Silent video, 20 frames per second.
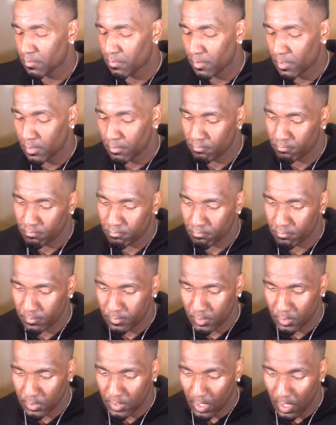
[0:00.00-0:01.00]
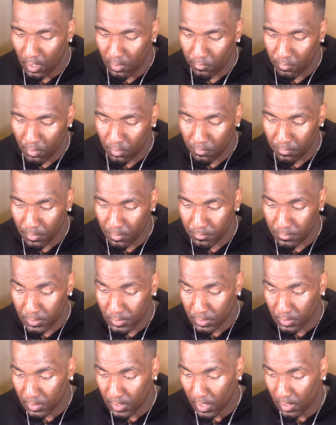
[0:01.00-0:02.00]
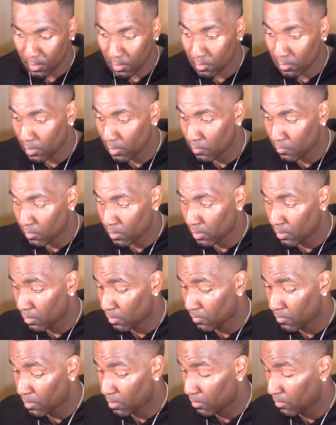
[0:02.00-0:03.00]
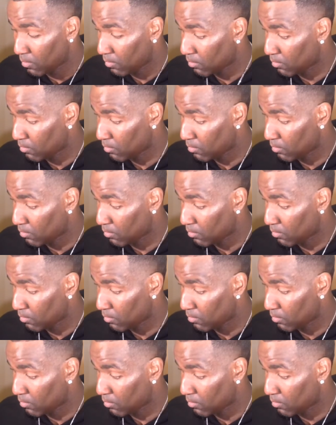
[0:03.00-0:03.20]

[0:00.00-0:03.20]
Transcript: But it's tied 1-1. We just got to go get one on the road.